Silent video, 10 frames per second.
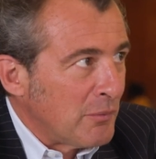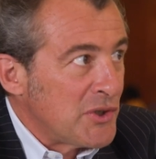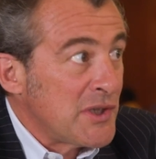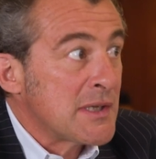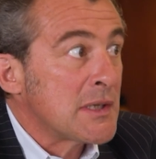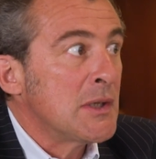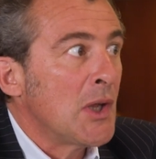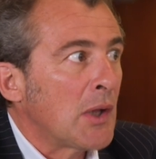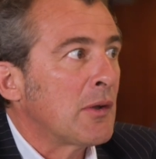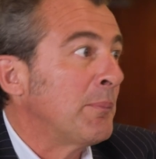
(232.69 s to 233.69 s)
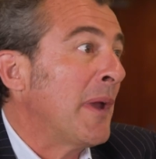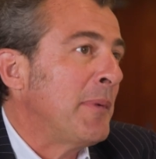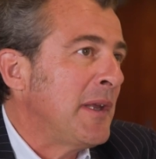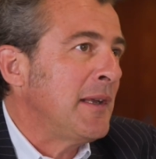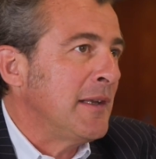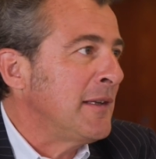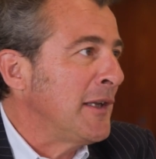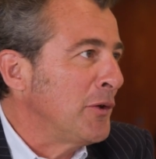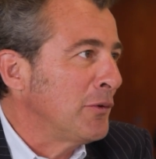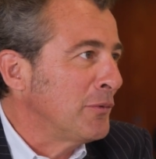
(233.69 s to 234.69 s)
which is not, maybe in
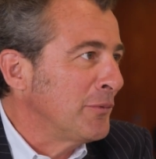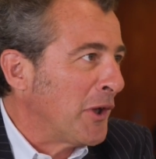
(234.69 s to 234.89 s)
EU,